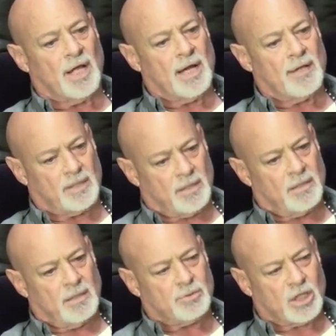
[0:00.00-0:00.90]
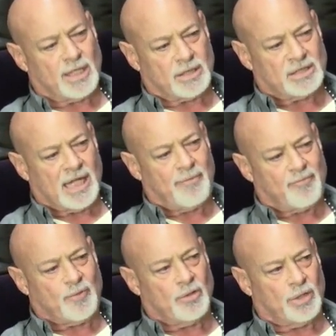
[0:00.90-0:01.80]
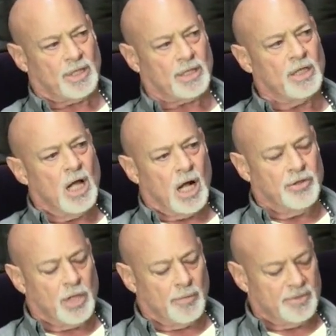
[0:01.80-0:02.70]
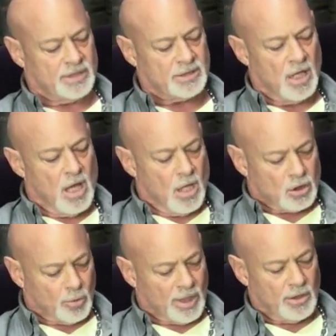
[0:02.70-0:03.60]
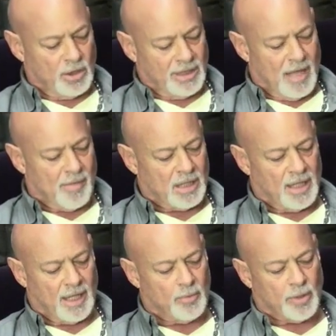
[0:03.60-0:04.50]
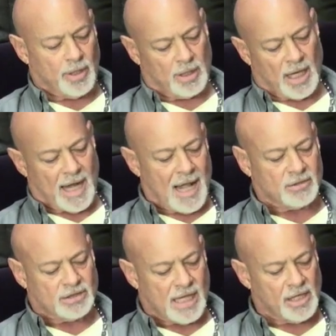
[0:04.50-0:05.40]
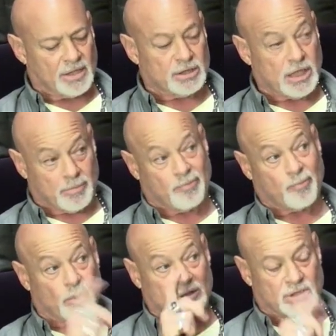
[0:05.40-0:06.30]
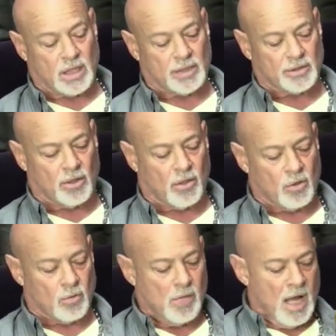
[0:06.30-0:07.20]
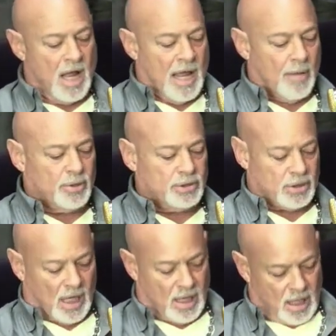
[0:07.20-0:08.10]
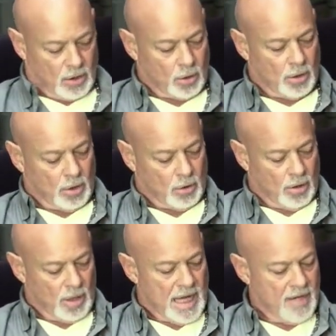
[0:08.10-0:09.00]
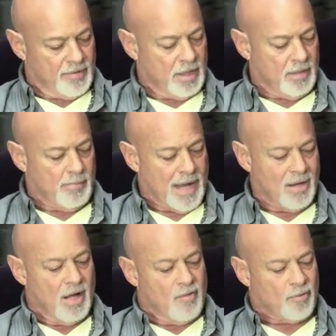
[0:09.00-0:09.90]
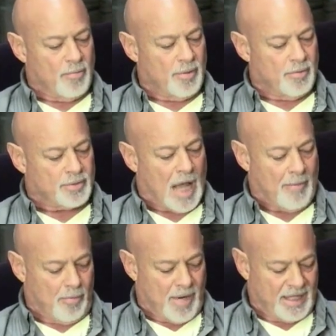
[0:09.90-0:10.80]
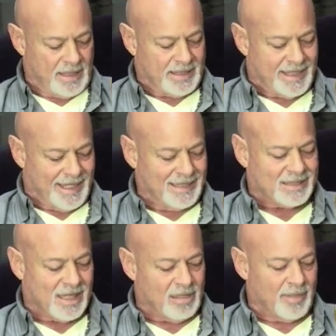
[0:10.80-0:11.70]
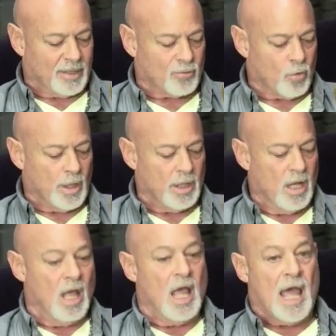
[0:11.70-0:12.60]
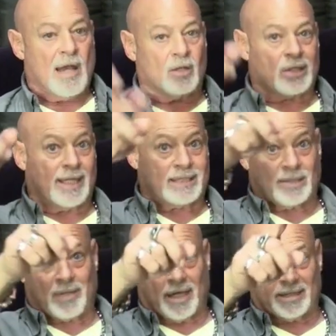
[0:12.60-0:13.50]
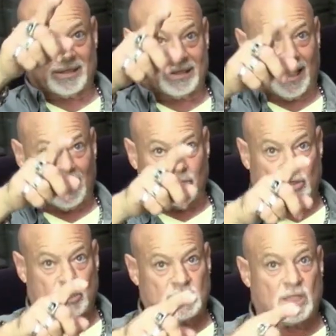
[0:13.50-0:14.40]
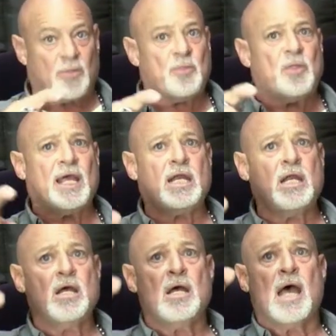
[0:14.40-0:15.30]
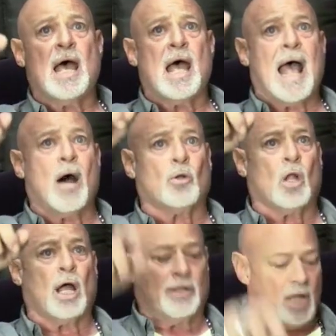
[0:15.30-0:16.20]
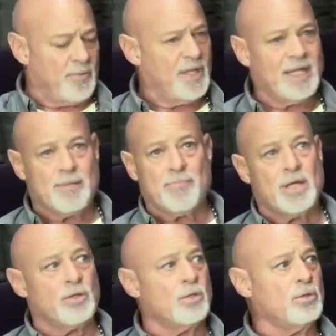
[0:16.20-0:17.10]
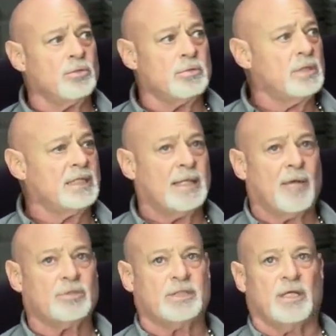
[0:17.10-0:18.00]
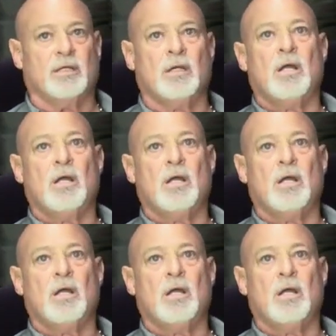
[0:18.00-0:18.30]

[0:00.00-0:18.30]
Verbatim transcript: And I, it was like the same feeling, like a, a numbness. So when I looked at my leg when I got out and sat on a chair before I decided to go home, it was a, a, area about from the top of my knee to the inside of my groin, and it looked like some kind of state. It was just a thin outline, nothing in the middle. That that was it.